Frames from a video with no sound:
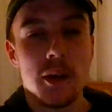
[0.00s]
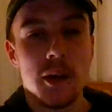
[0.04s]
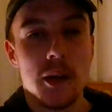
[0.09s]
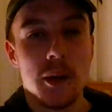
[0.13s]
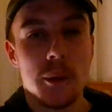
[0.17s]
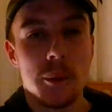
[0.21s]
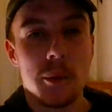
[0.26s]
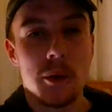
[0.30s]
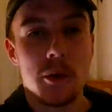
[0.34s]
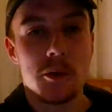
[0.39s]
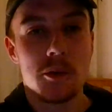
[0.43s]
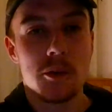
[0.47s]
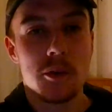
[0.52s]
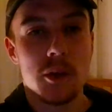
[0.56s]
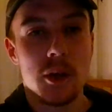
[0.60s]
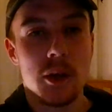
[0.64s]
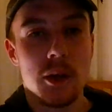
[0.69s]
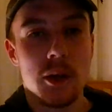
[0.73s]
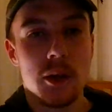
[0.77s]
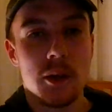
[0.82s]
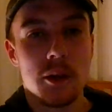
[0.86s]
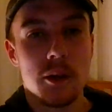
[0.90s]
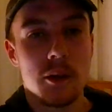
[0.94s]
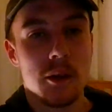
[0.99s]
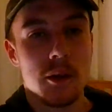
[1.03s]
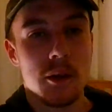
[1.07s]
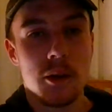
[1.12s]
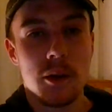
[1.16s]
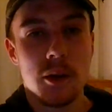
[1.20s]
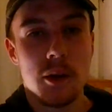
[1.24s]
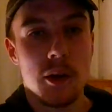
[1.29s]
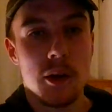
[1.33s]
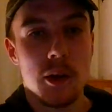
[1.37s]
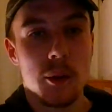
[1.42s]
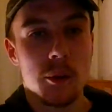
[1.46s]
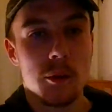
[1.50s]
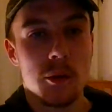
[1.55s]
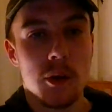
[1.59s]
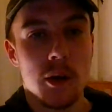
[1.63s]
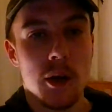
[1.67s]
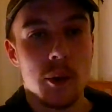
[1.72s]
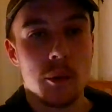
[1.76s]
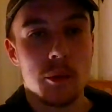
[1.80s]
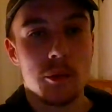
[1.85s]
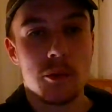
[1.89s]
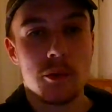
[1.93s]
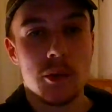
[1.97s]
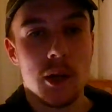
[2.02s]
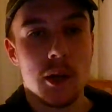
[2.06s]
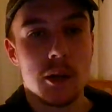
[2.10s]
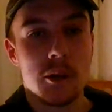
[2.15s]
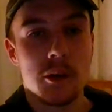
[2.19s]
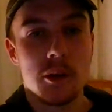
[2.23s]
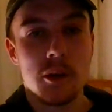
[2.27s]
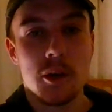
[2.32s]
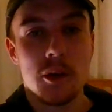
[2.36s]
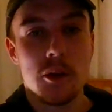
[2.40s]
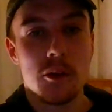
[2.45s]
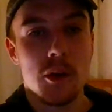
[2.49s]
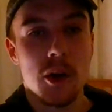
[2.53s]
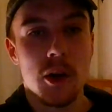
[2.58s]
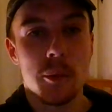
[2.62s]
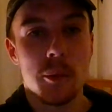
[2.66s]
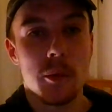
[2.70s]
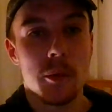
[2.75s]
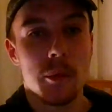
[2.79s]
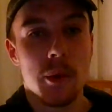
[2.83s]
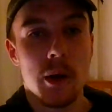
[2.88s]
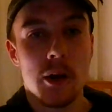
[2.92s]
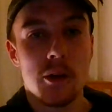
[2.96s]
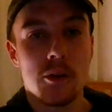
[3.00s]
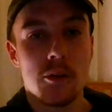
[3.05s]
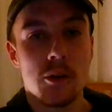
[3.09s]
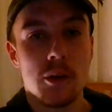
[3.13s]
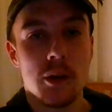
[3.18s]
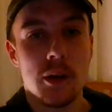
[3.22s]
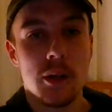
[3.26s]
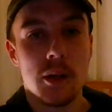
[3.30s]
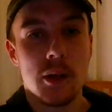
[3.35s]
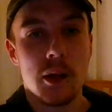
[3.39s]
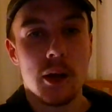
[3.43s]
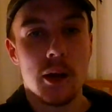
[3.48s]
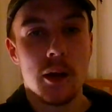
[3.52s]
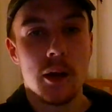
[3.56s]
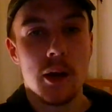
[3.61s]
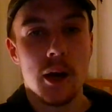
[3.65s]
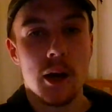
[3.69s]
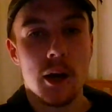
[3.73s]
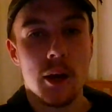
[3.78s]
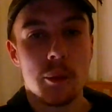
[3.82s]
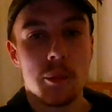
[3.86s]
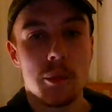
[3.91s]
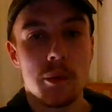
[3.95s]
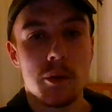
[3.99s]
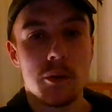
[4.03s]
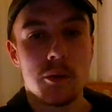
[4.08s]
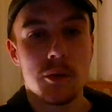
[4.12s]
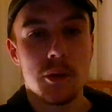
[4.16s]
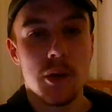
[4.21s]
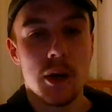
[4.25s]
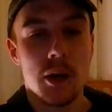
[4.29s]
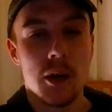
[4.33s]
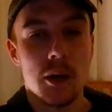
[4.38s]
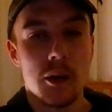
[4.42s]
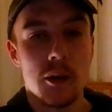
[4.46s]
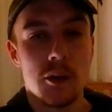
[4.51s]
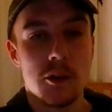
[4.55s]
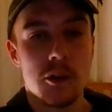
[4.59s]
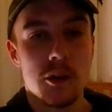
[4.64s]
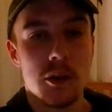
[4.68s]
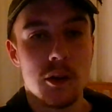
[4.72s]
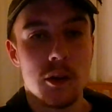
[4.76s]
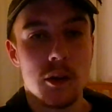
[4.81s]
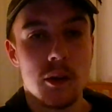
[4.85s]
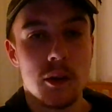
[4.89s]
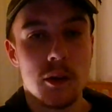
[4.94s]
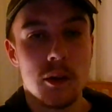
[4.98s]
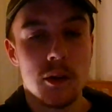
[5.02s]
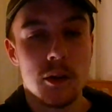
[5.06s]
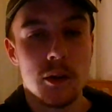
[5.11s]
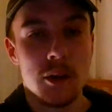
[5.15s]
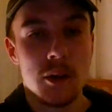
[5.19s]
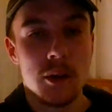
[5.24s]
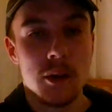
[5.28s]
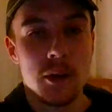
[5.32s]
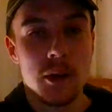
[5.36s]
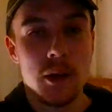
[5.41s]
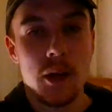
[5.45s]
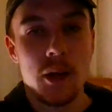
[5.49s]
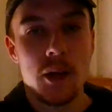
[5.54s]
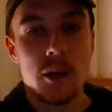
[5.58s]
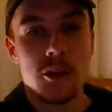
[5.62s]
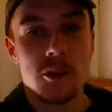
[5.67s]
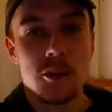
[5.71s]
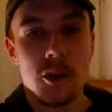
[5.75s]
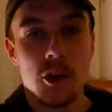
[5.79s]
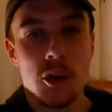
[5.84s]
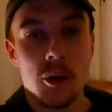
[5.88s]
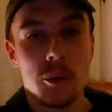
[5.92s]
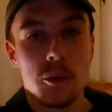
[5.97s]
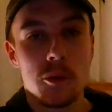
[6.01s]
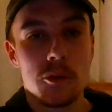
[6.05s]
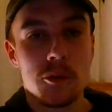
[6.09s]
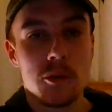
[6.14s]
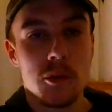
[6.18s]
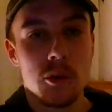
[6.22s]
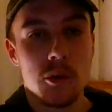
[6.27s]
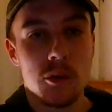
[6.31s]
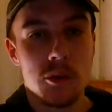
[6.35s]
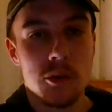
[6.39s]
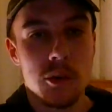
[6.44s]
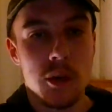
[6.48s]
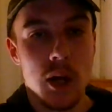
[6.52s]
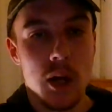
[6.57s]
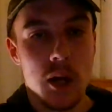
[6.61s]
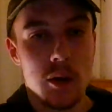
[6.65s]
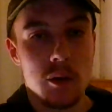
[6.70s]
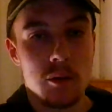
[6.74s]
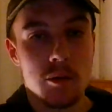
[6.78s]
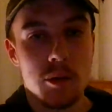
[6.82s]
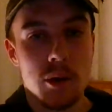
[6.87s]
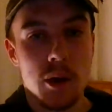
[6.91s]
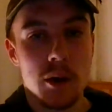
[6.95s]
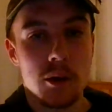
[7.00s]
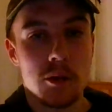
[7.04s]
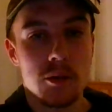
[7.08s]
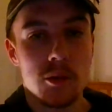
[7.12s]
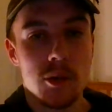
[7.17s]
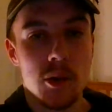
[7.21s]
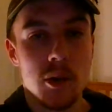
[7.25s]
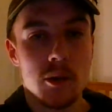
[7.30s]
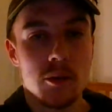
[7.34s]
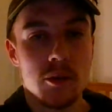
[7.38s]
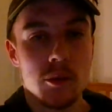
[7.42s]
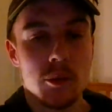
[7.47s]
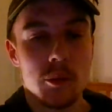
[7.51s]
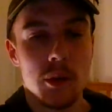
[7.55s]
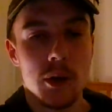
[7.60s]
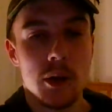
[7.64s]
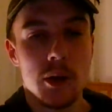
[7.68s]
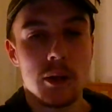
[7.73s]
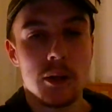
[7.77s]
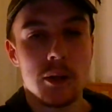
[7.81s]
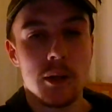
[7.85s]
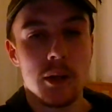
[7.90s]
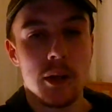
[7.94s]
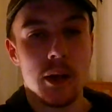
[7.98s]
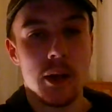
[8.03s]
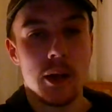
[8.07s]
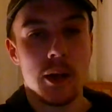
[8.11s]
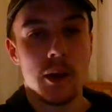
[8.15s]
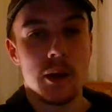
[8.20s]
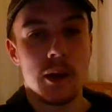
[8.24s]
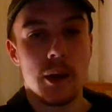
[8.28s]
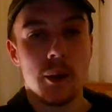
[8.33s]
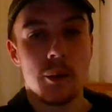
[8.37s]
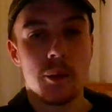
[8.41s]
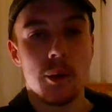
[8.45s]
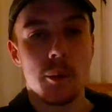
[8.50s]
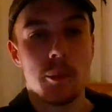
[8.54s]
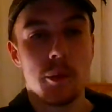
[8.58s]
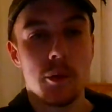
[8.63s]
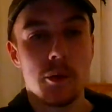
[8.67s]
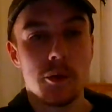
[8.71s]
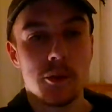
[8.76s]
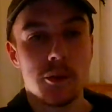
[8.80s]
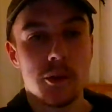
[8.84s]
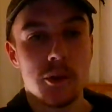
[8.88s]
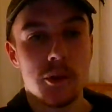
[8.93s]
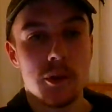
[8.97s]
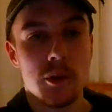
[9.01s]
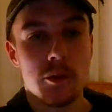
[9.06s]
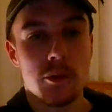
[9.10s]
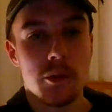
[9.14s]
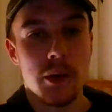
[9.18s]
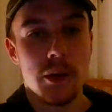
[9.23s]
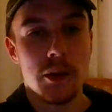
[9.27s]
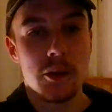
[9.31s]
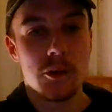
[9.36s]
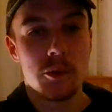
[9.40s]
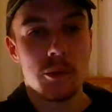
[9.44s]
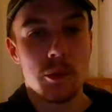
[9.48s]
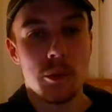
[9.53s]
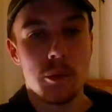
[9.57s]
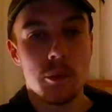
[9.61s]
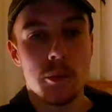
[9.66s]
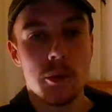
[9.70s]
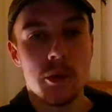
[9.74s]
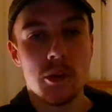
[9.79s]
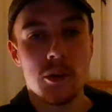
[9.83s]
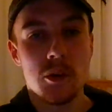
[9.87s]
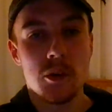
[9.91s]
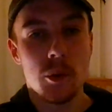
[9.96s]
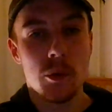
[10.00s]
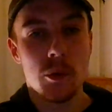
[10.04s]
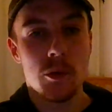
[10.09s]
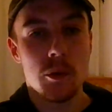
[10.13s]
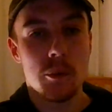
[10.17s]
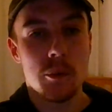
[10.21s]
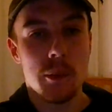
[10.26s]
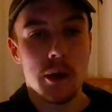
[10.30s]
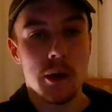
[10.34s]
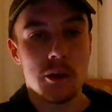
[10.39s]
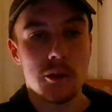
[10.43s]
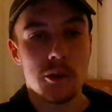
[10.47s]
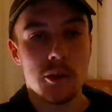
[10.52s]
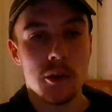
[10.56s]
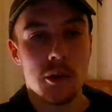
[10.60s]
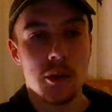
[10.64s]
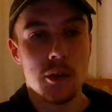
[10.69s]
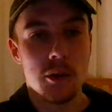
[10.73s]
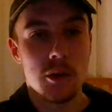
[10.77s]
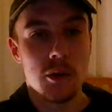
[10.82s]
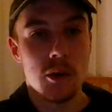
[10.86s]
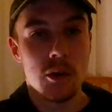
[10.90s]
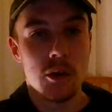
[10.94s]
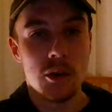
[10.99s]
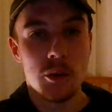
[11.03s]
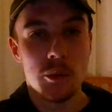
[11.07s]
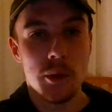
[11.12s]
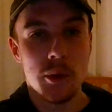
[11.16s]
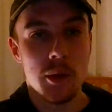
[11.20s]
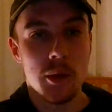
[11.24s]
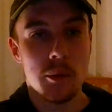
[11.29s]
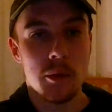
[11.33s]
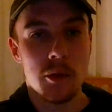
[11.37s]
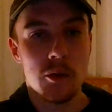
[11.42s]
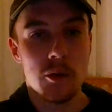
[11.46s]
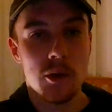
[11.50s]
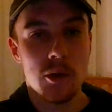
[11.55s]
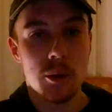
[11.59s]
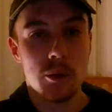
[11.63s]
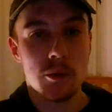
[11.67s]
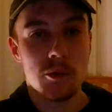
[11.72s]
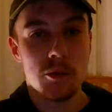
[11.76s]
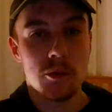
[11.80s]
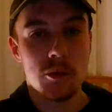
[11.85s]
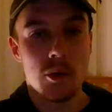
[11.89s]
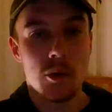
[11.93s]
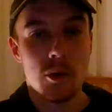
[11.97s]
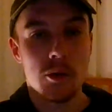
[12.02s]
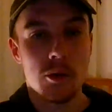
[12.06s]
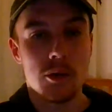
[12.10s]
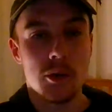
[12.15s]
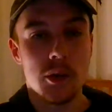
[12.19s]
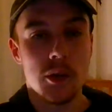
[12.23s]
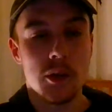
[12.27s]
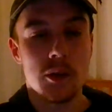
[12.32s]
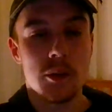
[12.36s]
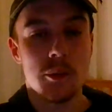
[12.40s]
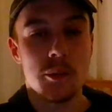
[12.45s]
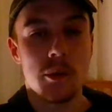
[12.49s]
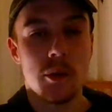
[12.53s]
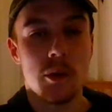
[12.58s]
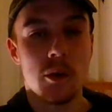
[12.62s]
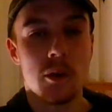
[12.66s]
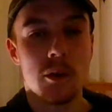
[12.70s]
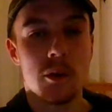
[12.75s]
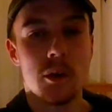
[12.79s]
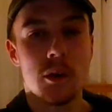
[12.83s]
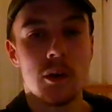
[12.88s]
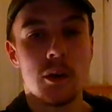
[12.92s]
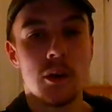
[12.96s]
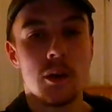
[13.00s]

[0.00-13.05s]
it was an outstanding, incredible match, really. Halep started, as she always does, starting fast, serving well, counter punch and defence, but Muguruza matched her all the way with the ground stroke. She hit the ball